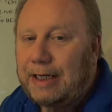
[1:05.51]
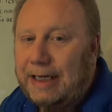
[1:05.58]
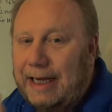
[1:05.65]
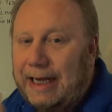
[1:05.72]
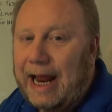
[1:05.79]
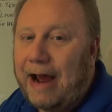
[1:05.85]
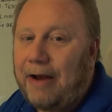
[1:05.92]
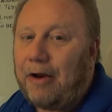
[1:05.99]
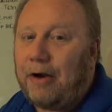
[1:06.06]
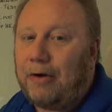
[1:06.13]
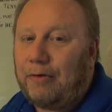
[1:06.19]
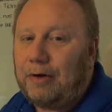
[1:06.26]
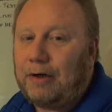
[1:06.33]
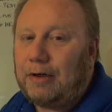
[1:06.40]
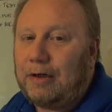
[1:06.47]
can get out
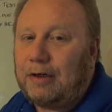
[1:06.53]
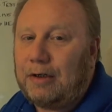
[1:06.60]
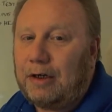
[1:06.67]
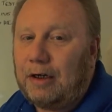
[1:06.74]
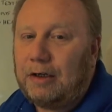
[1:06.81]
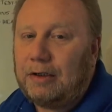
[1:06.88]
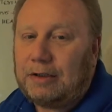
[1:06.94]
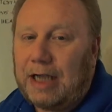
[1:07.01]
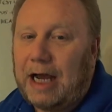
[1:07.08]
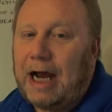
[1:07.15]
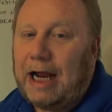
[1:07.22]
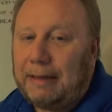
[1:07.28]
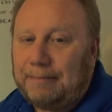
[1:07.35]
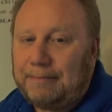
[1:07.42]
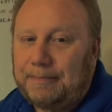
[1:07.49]
on time.